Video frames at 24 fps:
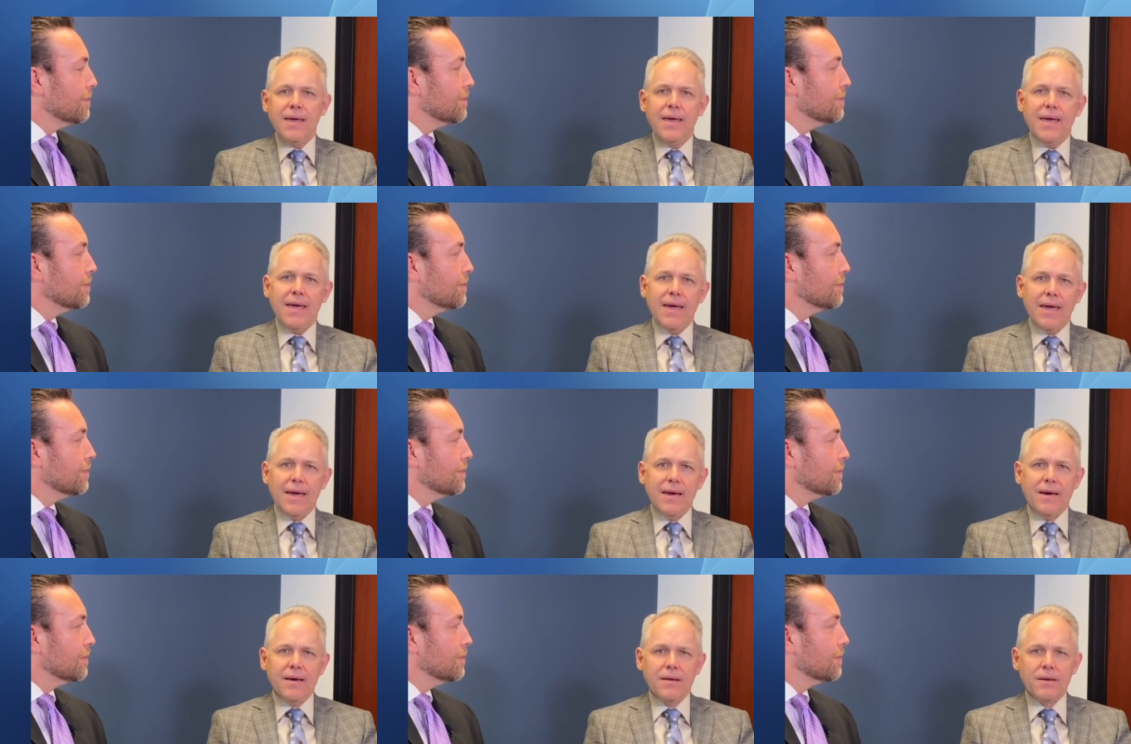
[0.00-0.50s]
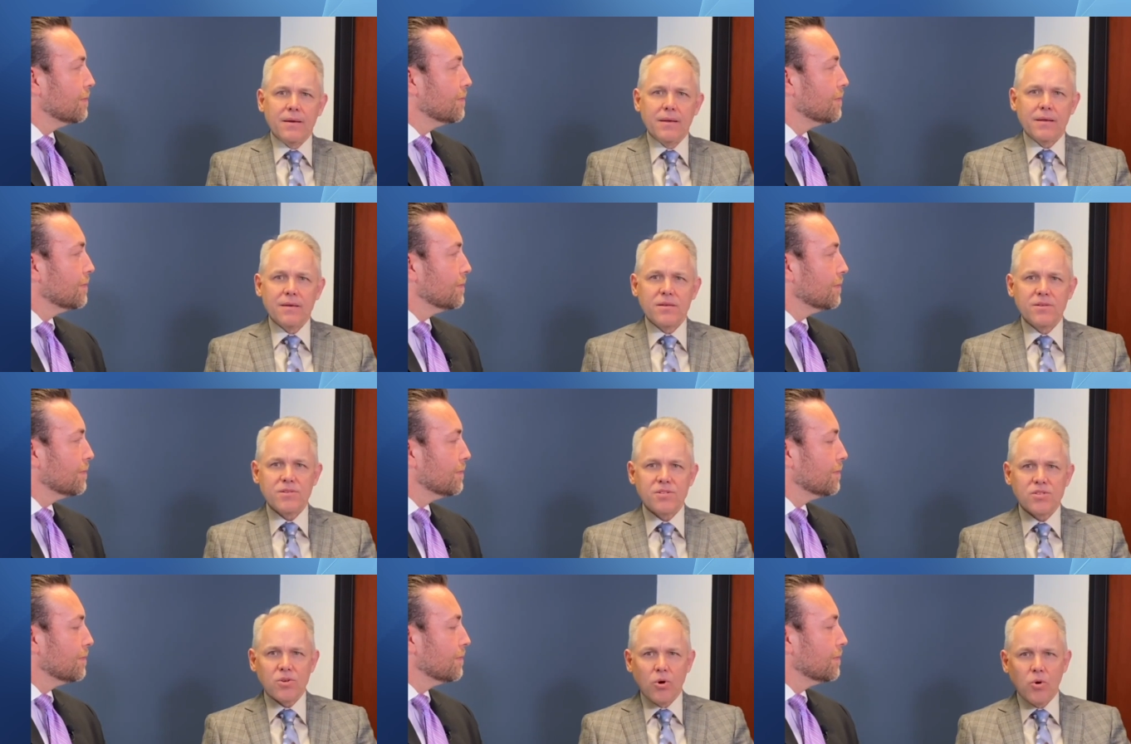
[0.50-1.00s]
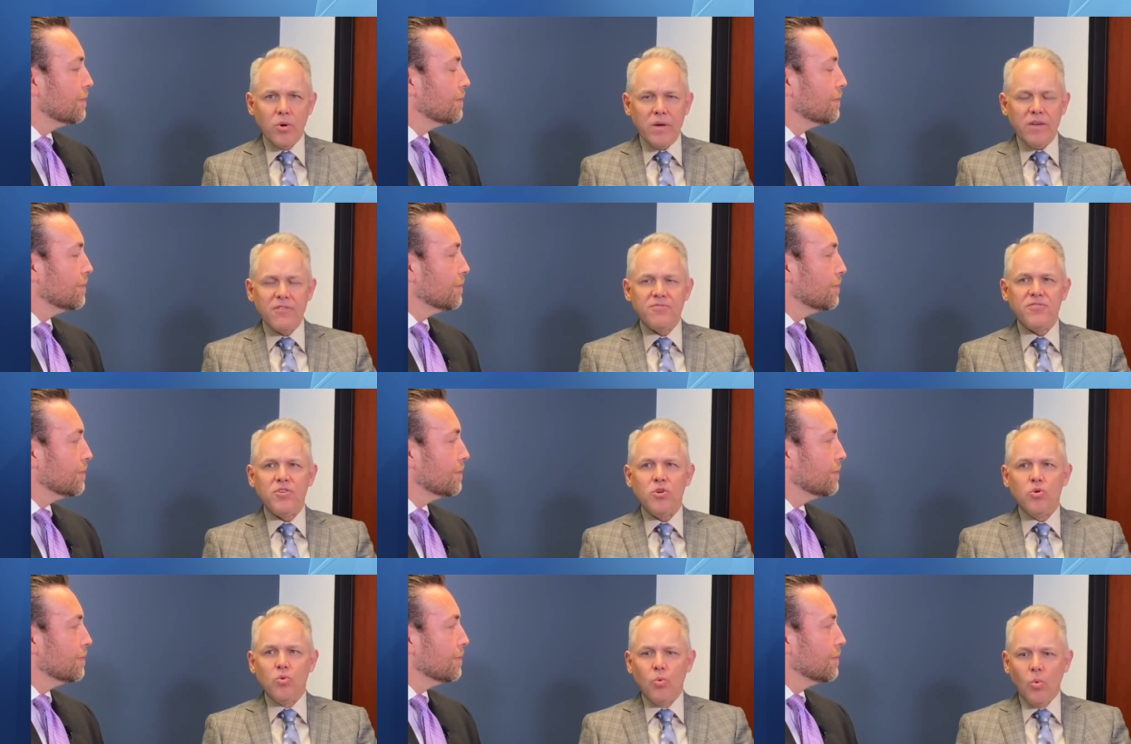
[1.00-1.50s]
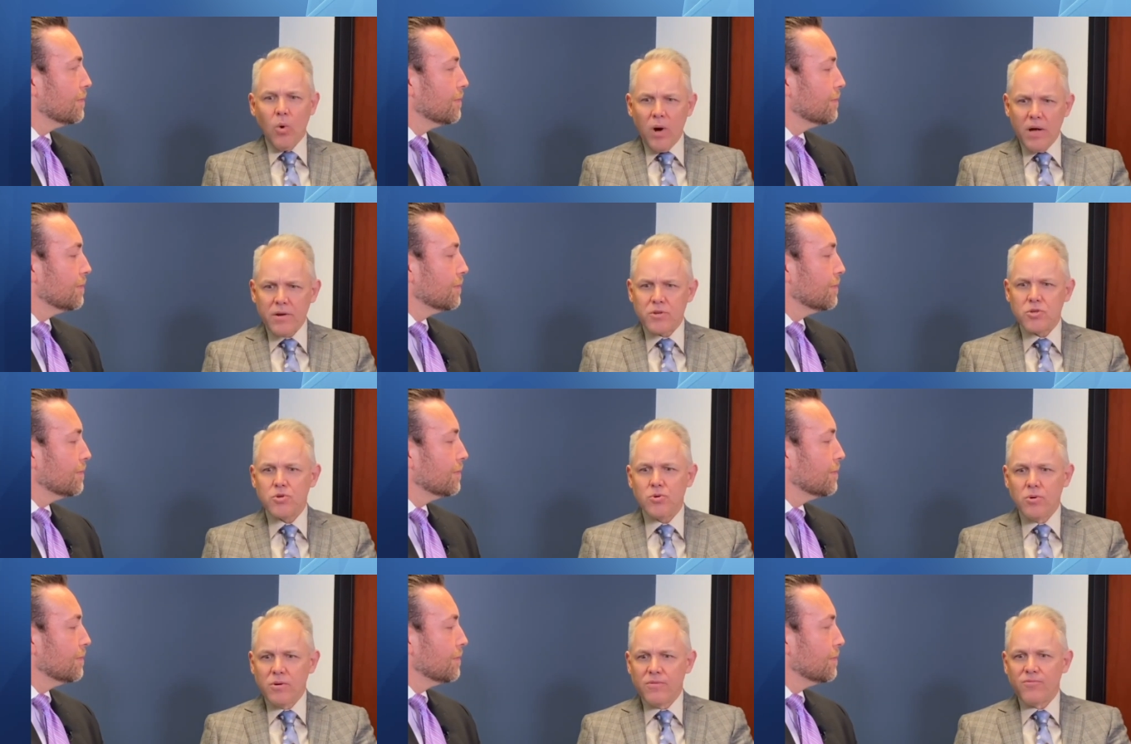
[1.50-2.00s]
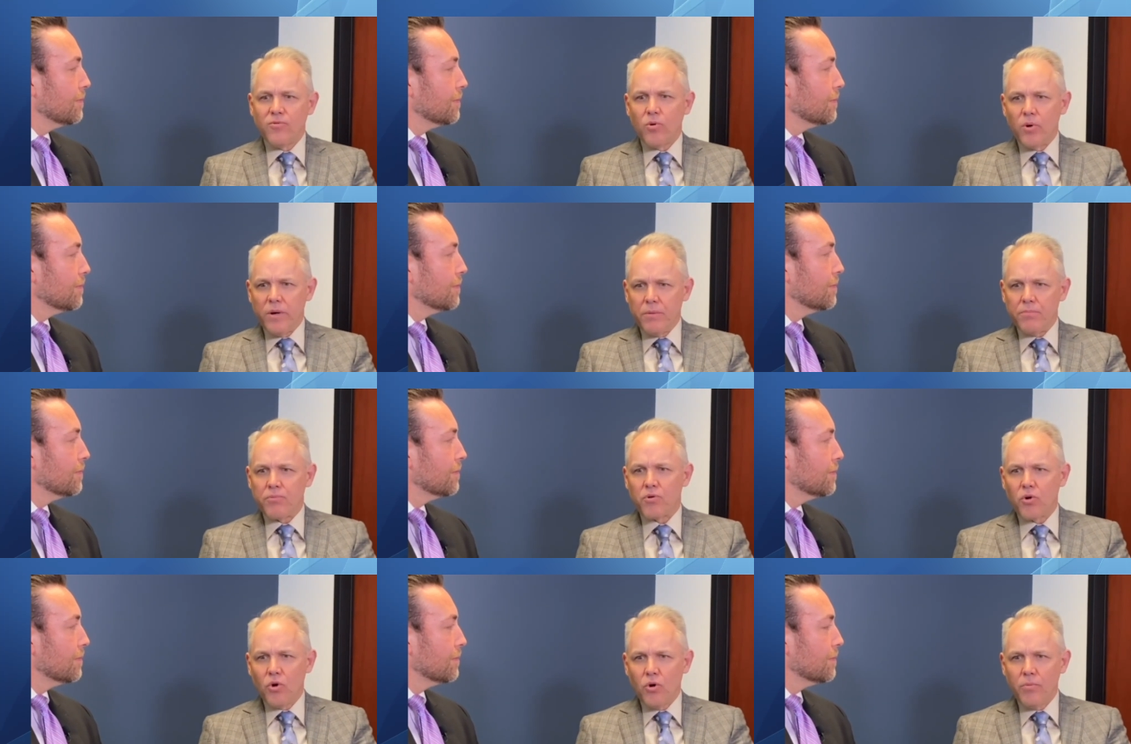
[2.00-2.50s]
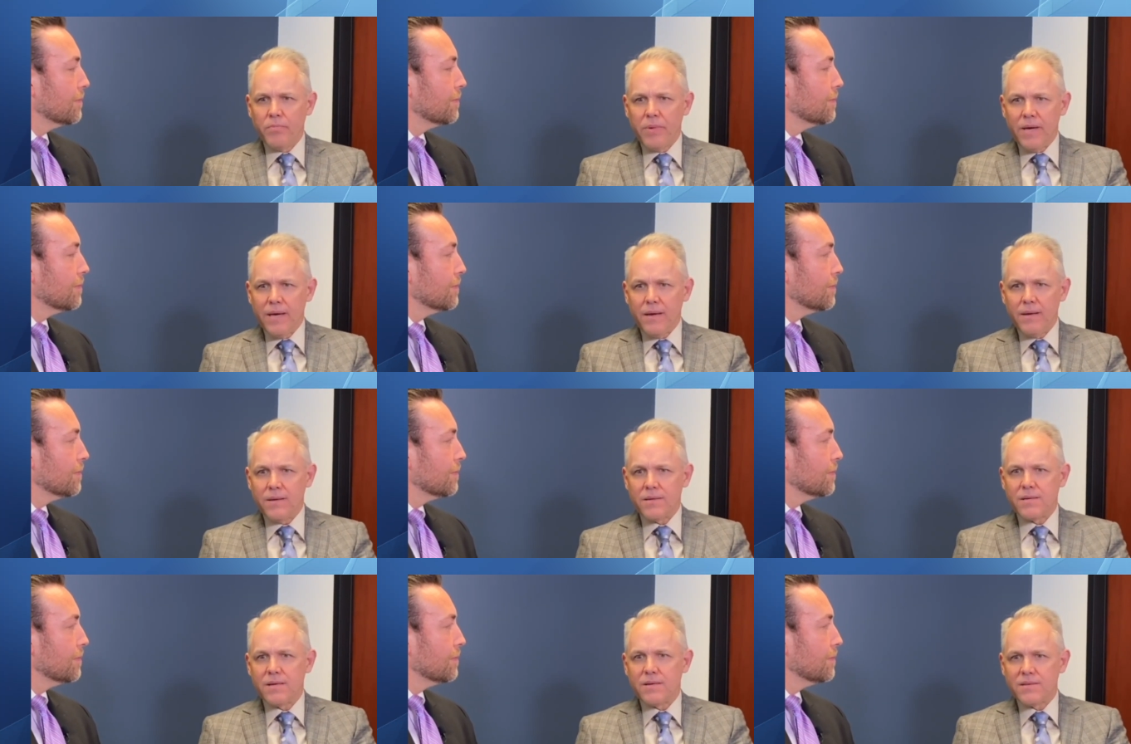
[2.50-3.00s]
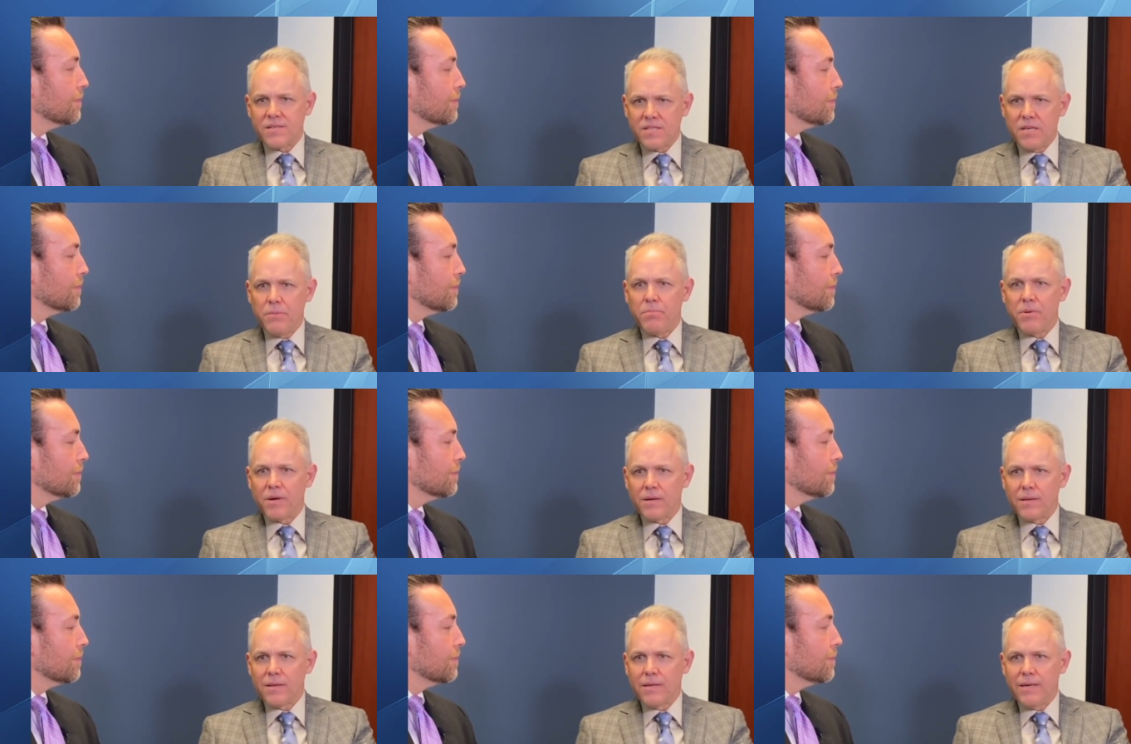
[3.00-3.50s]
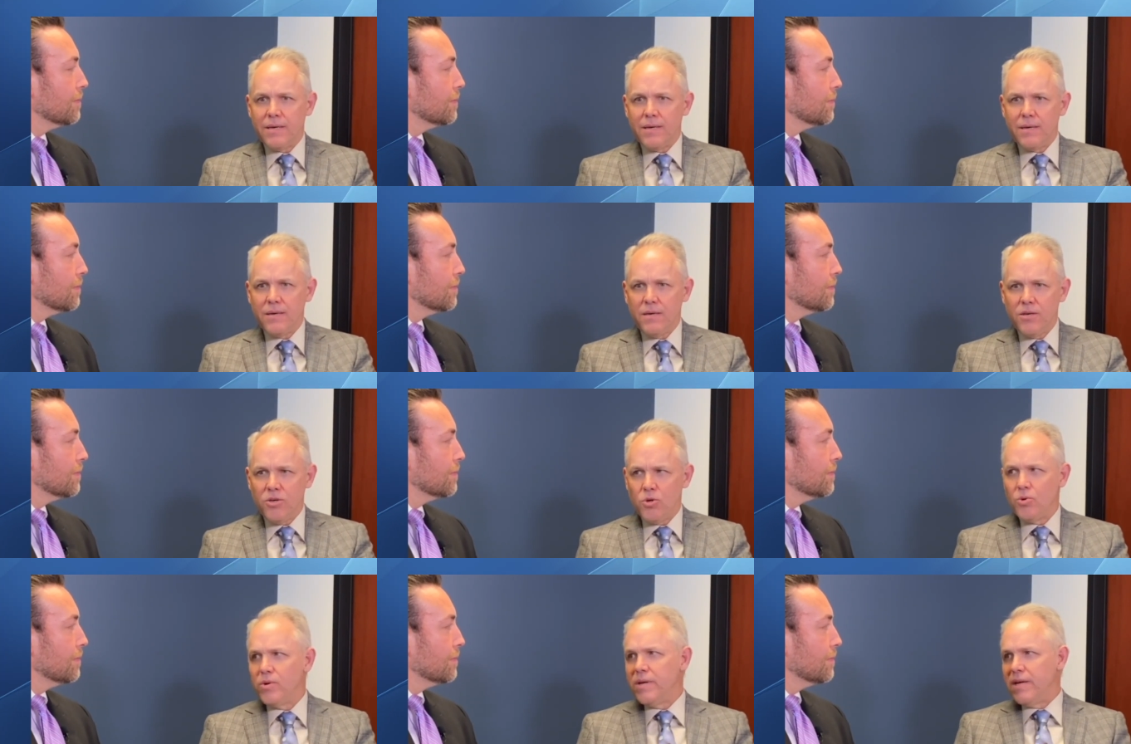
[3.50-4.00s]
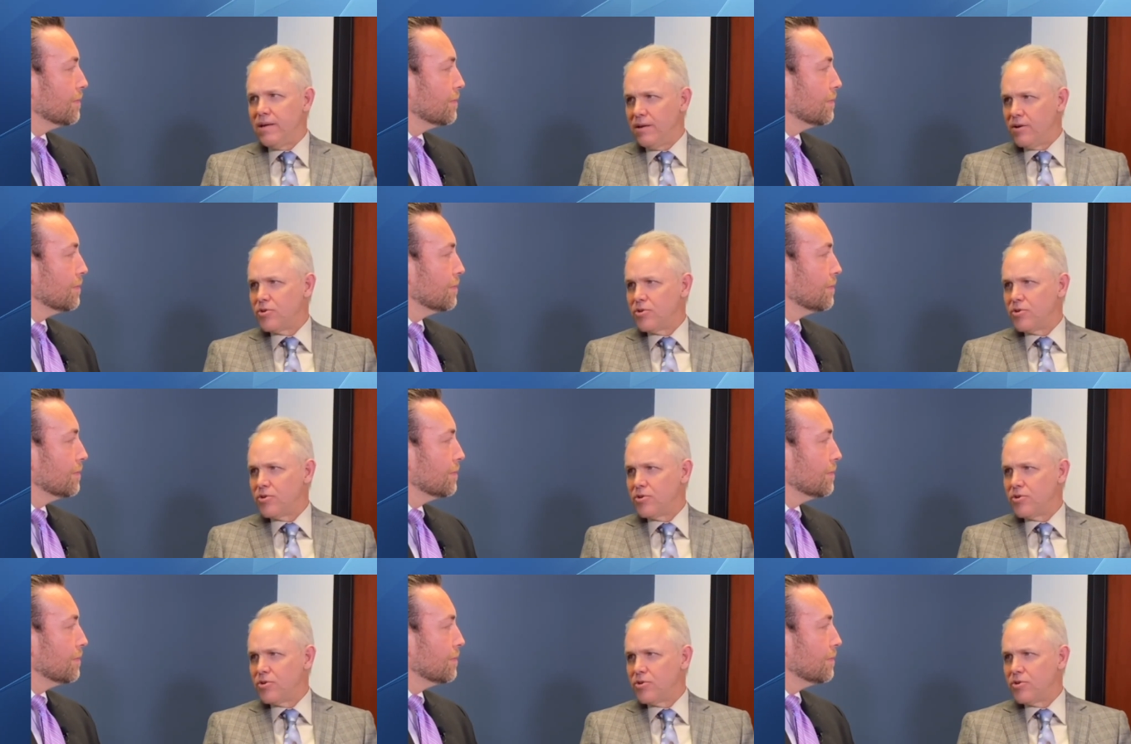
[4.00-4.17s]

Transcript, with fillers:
Speaker 1: And so if you want to avoid probate, typically you need a